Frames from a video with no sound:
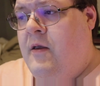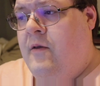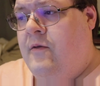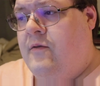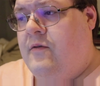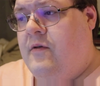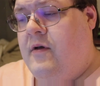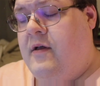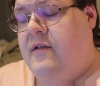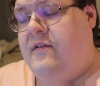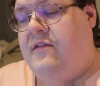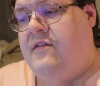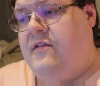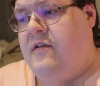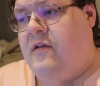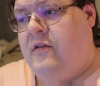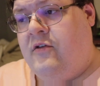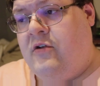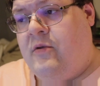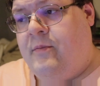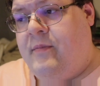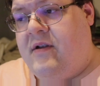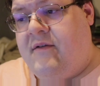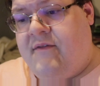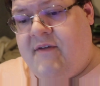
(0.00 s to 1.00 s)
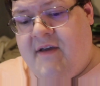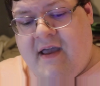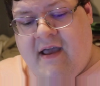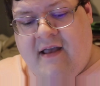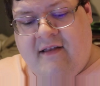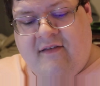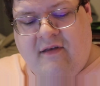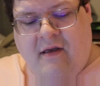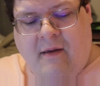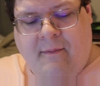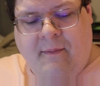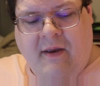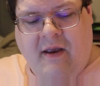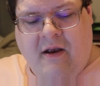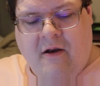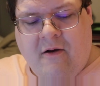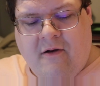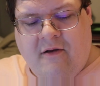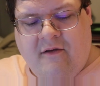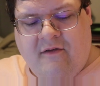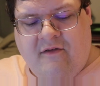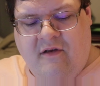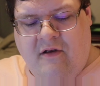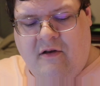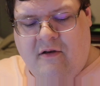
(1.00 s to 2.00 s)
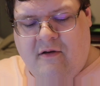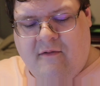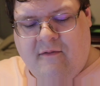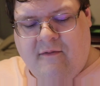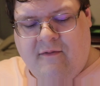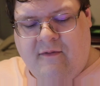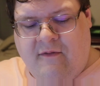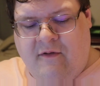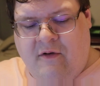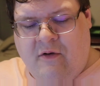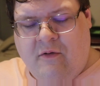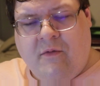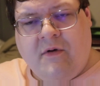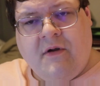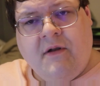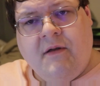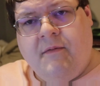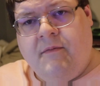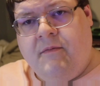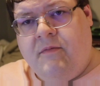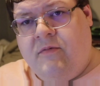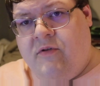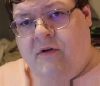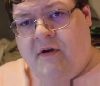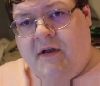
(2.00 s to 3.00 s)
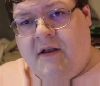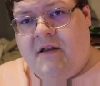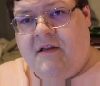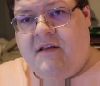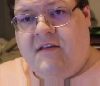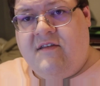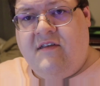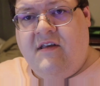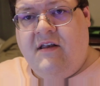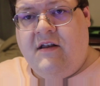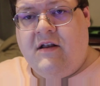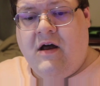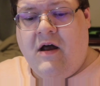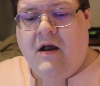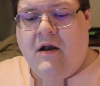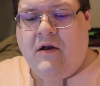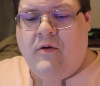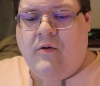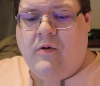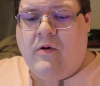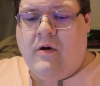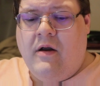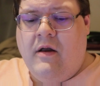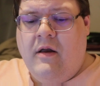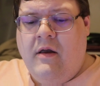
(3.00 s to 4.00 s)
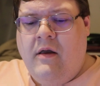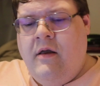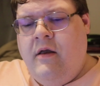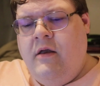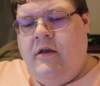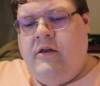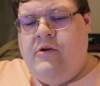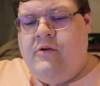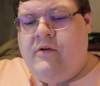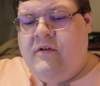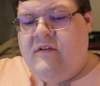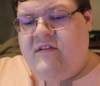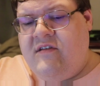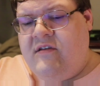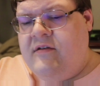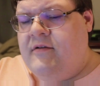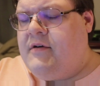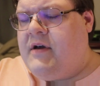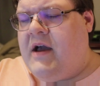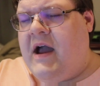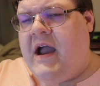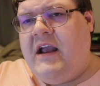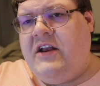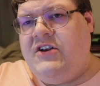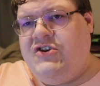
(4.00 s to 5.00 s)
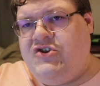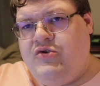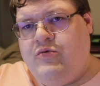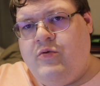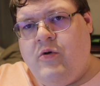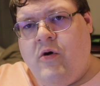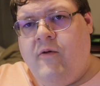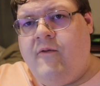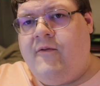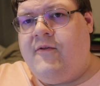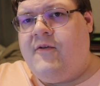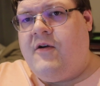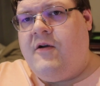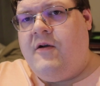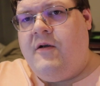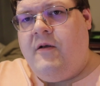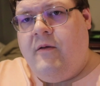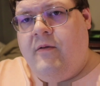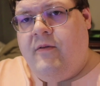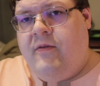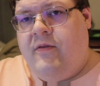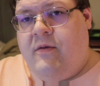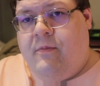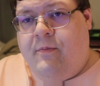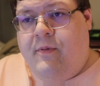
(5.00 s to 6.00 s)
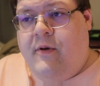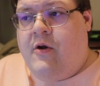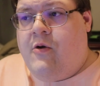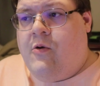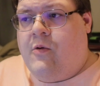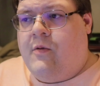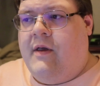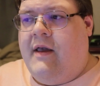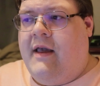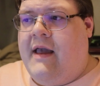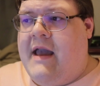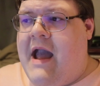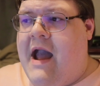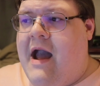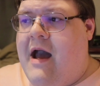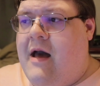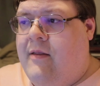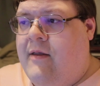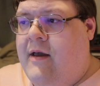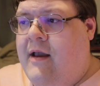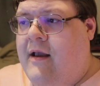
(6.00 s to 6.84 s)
So that's a little bit of a heads up here. Is you know, if you don't want to look at Xyz Encore, you can still kaiju over the Purrely cat.